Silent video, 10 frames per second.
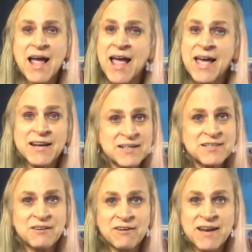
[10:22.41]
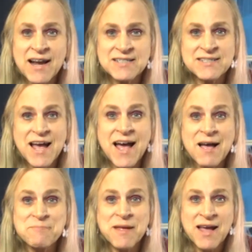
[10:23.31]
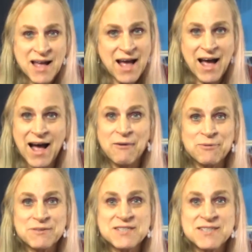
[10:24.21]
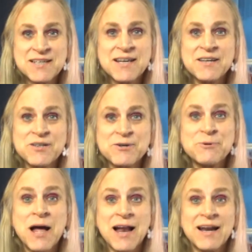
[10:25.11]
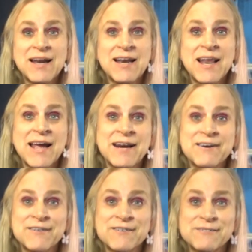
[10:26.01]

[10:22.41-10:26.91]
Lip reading: And until next time, I will see you later.